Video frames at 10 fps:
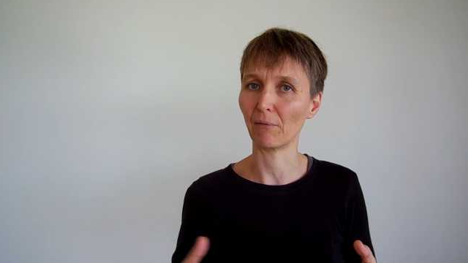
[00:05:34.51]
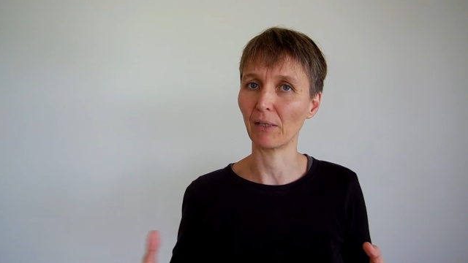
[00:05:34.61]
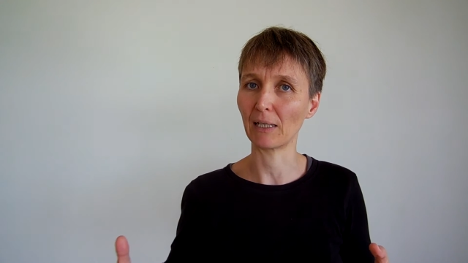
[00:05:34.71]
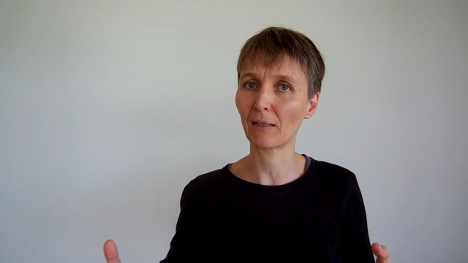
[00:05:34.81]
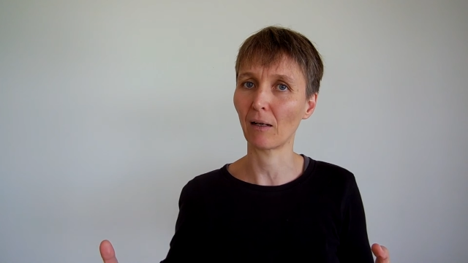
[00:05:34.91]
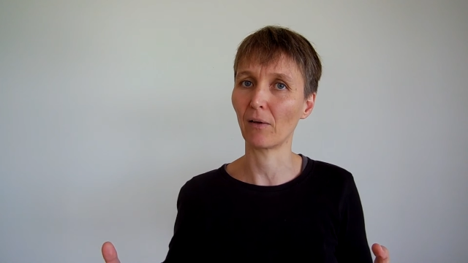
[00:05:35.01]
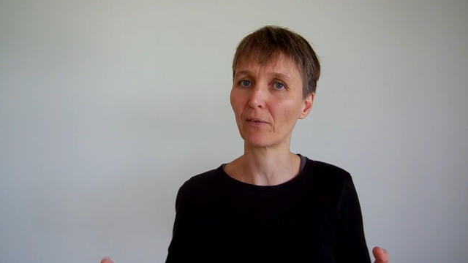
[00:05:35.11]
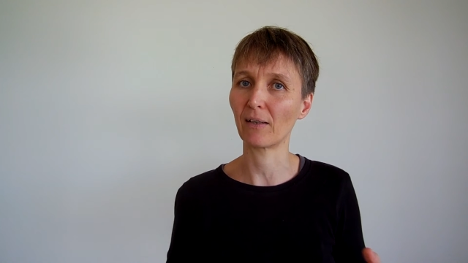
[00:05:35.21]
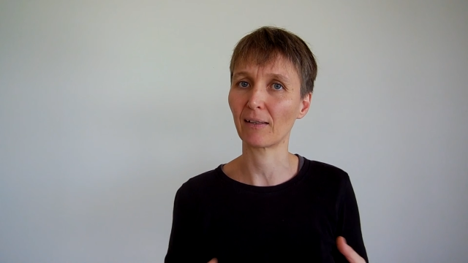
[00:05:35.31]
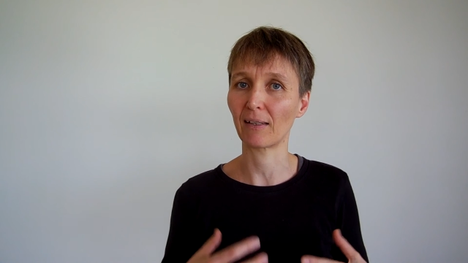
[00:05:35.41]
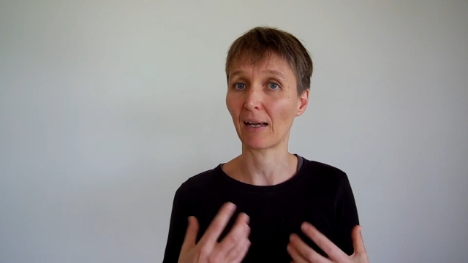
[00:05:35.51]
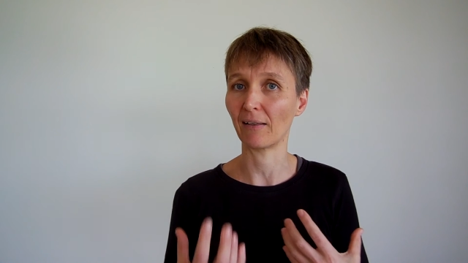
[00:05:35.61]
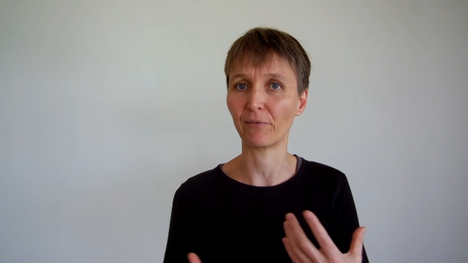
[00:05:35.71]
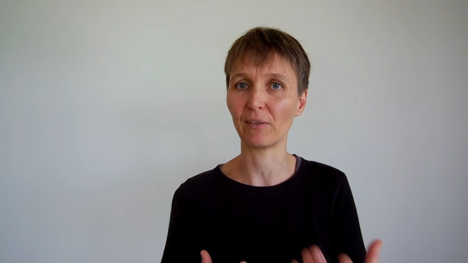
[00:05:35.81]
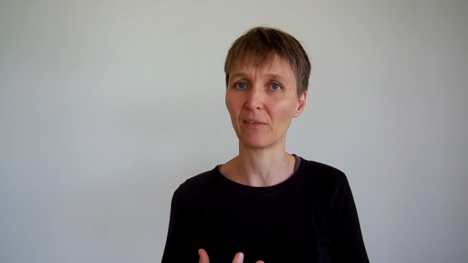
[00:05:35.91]
really close, like
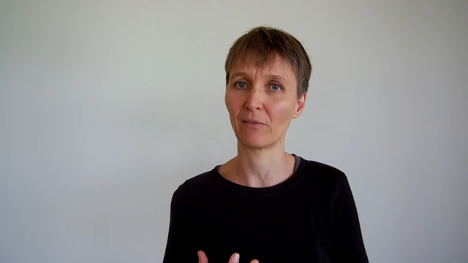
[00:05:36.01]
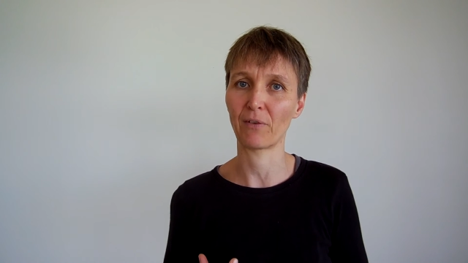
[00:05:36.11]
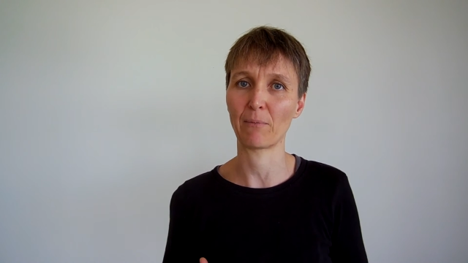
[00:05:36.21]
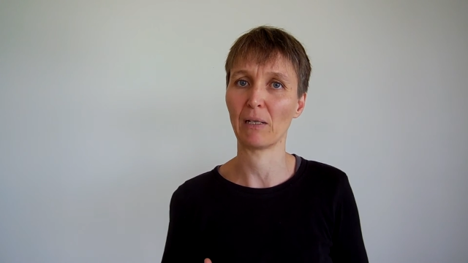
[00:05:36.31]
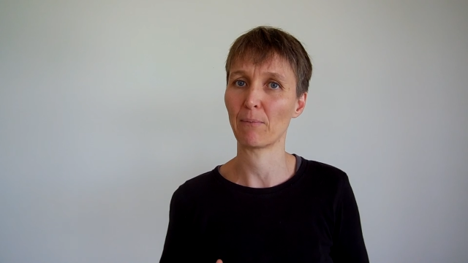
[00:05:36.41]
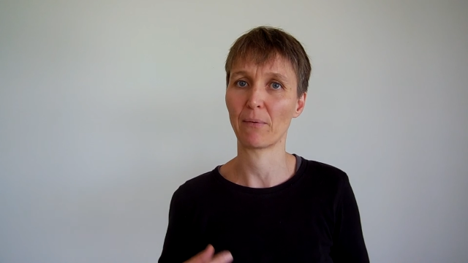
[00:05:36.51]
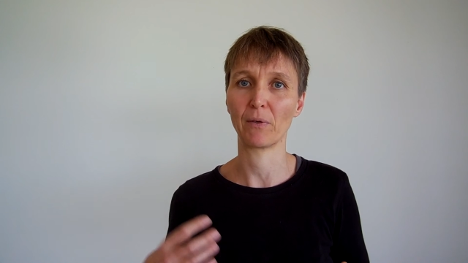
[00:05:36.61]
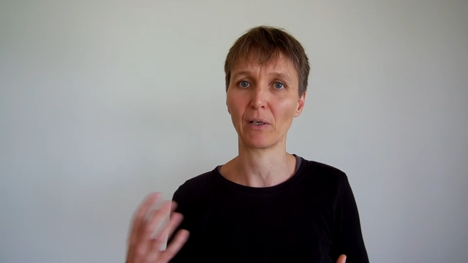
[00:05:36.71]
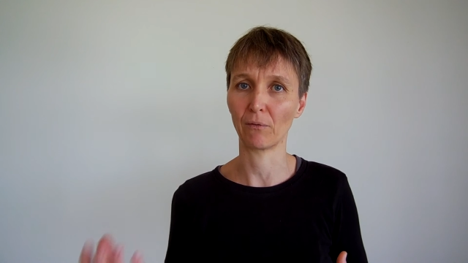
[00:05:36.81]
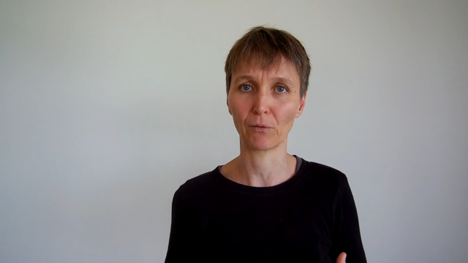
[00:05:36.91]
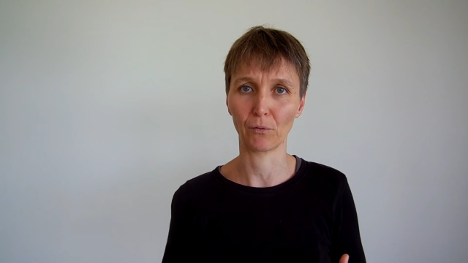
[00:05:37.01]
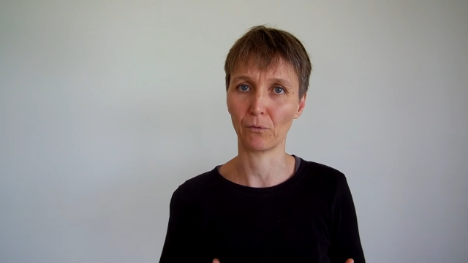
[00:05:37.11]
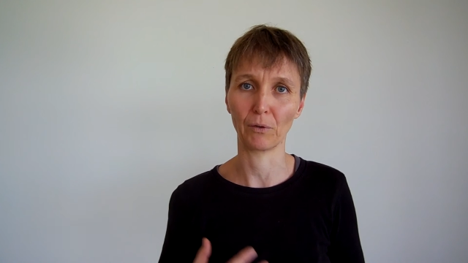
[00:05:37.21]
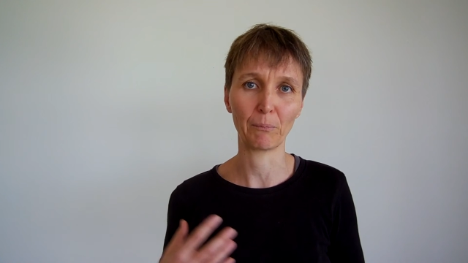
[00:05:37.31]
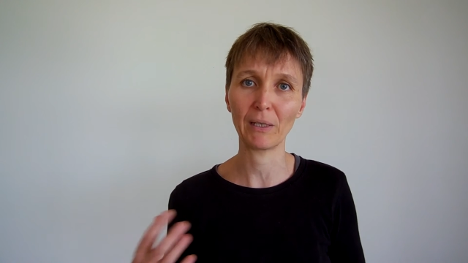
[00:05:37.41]
if this is a family member
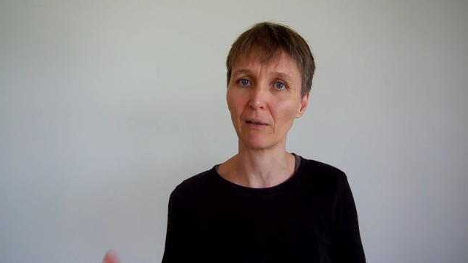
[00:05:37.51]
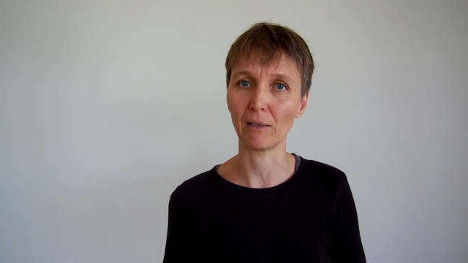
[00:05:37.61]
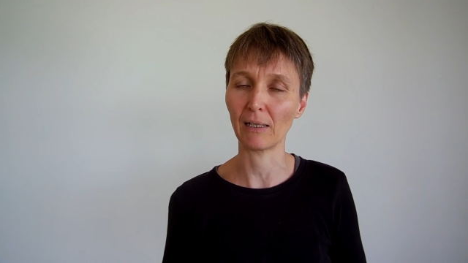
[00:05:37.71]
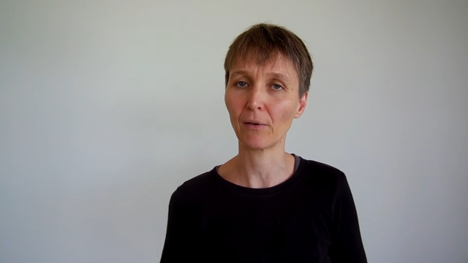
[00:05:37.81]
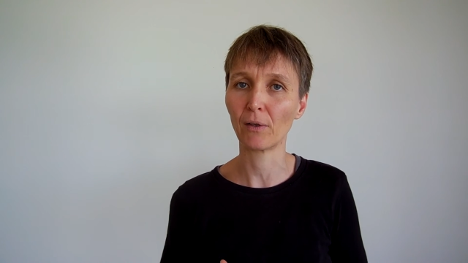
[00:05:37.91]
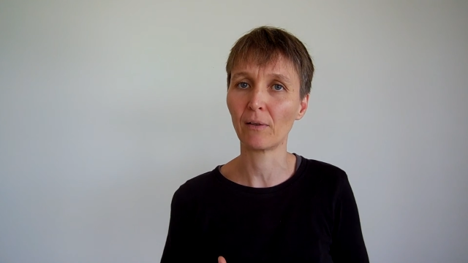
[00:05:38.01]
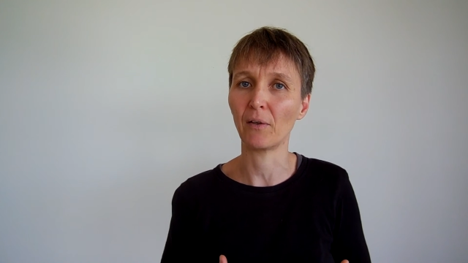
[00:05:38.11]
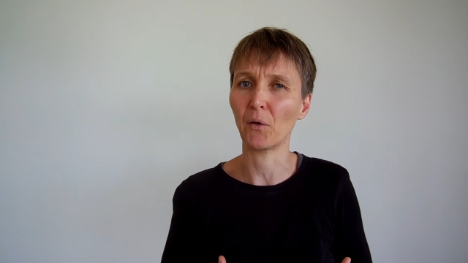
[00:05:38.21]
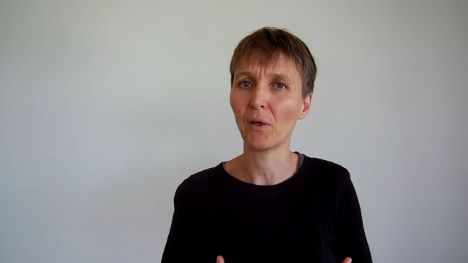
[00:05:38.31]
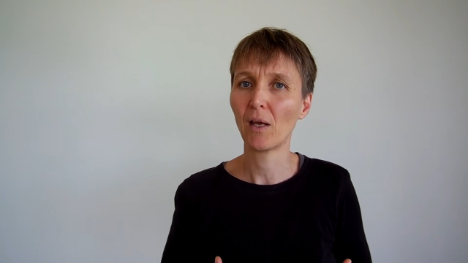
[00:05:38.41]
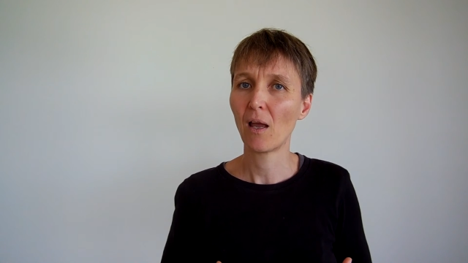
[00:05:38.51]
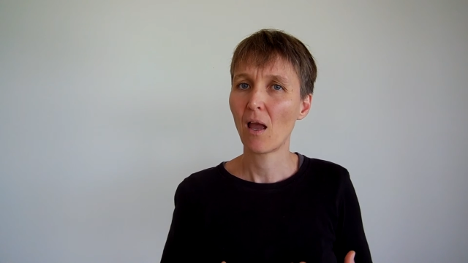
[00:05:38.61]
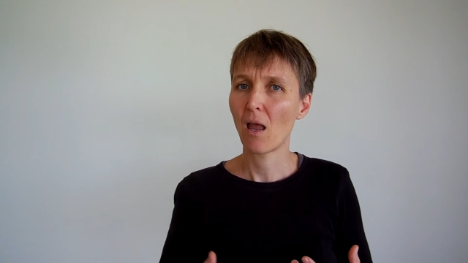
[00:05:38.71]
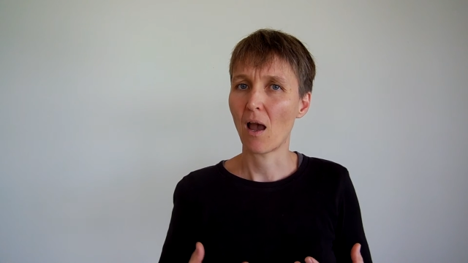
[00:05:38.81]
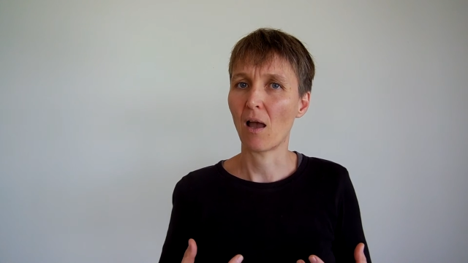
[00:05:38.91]
who repeatedly hurt you,
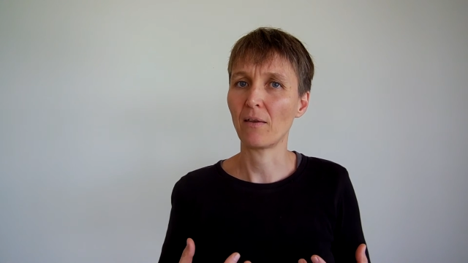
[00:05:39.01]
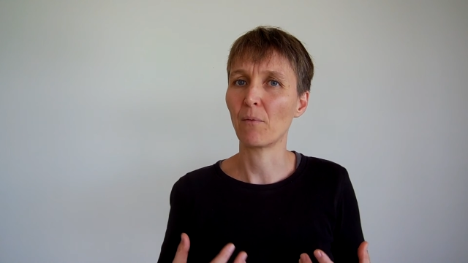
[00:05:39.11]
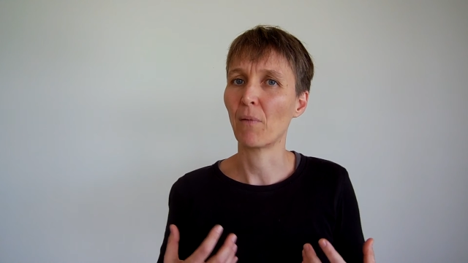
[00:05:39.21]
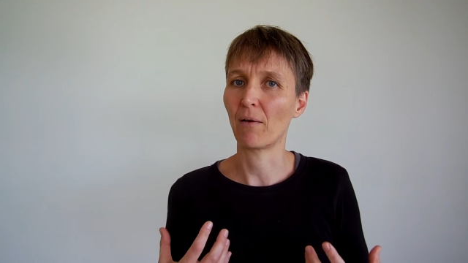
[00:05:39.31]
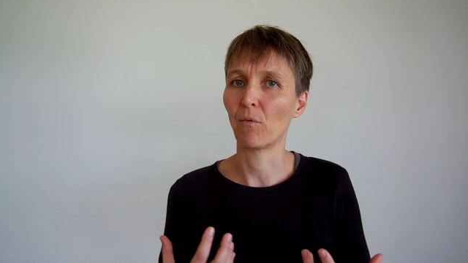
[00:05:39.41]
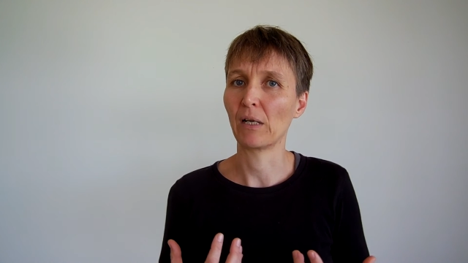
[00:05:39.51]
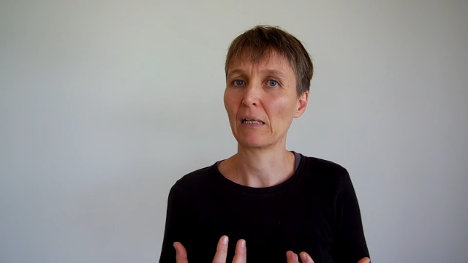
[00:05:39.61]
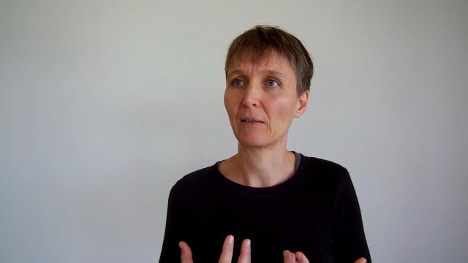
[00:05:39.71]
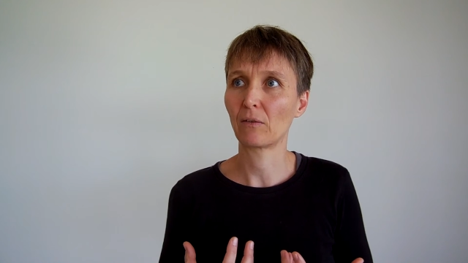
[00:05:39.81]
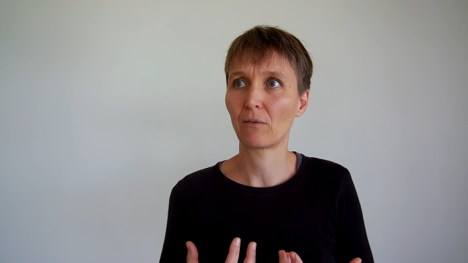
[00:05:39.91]
you might want to